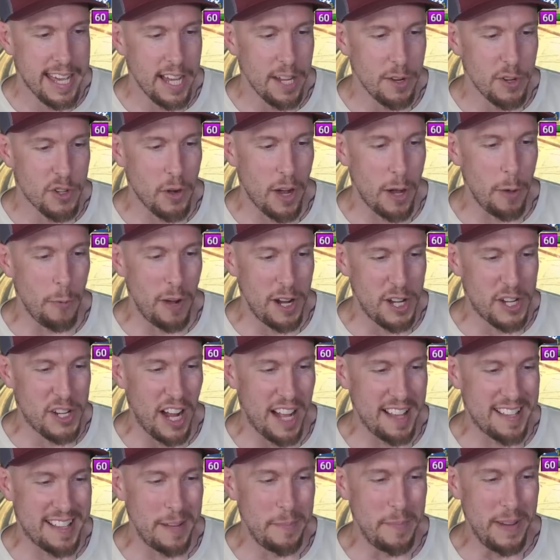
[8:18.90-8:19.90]
try to
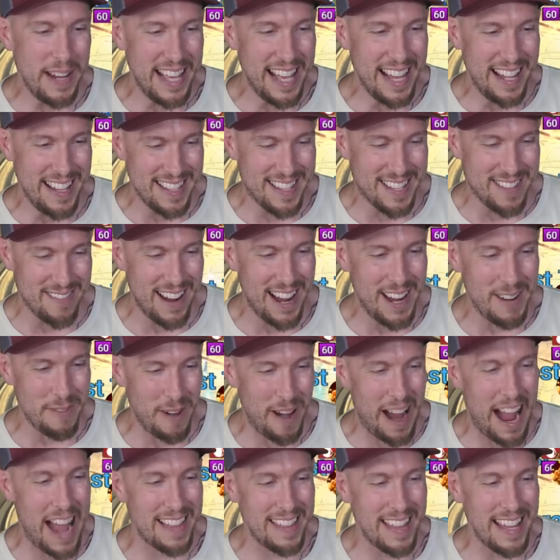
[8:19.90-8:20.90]
one-shot somebody else, right? We're
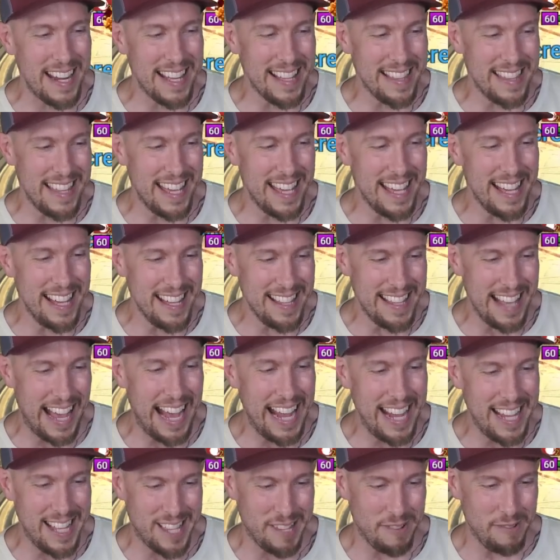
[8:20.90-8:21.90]
highlighting the uh, the
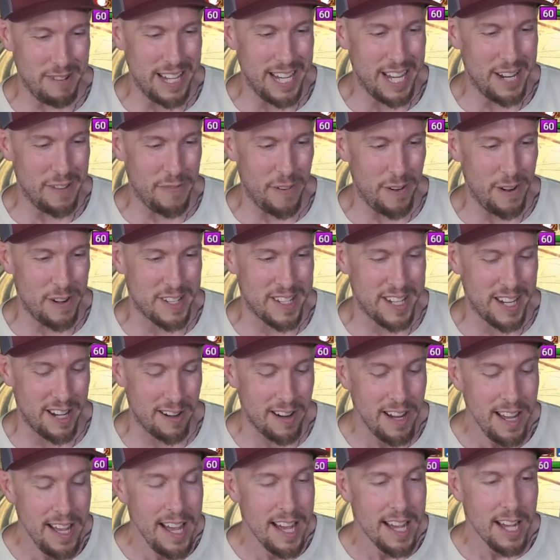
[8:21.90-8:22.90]
A3 first
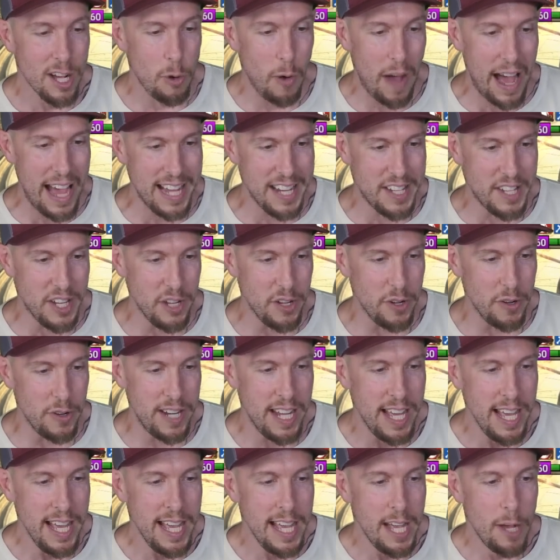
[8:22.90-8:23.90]
here.
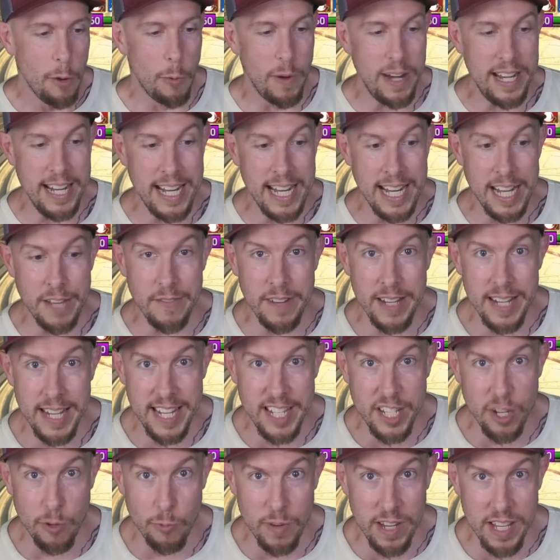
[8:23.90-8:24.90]
Quietude we didn't even
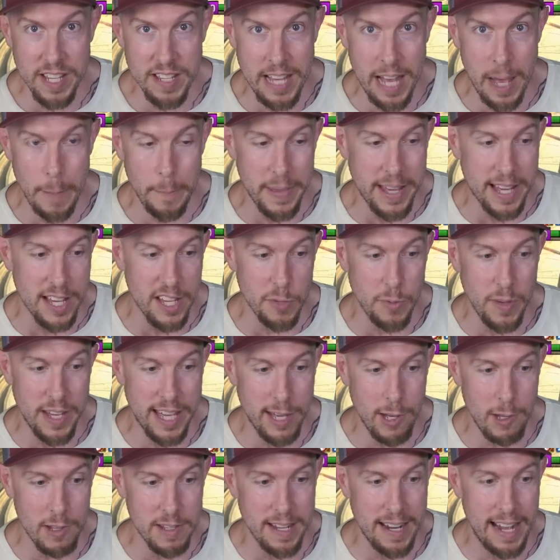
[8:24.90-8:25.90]
need to reset because we
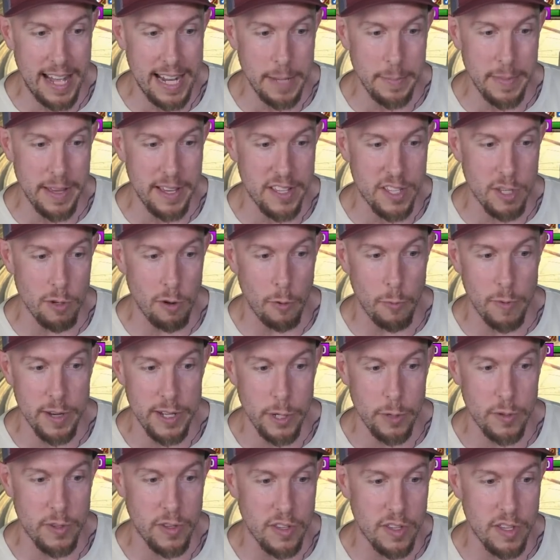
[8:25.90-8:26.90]
killed an enemy, so it
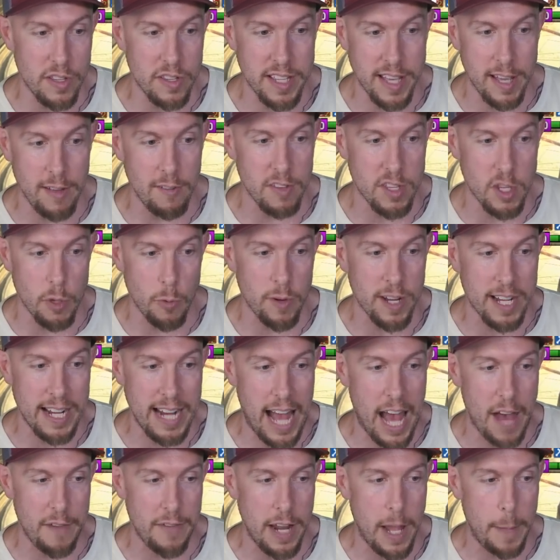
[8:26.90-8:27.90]
reduces the skill, so we're going
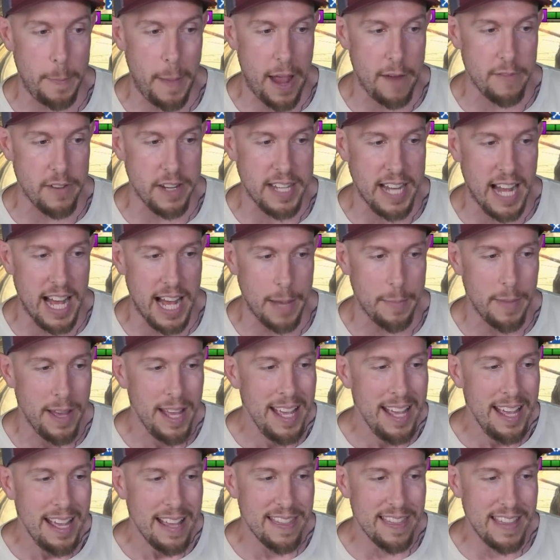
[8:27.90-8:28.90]
to have it up every time.
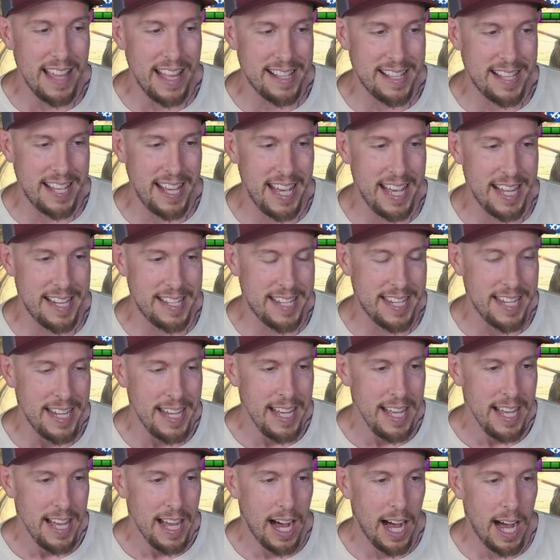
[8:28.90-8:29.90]
Let's hit
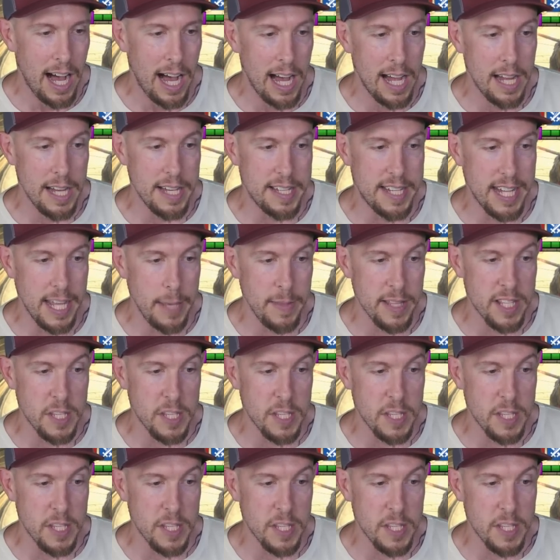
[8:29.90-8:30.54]
uh, Demon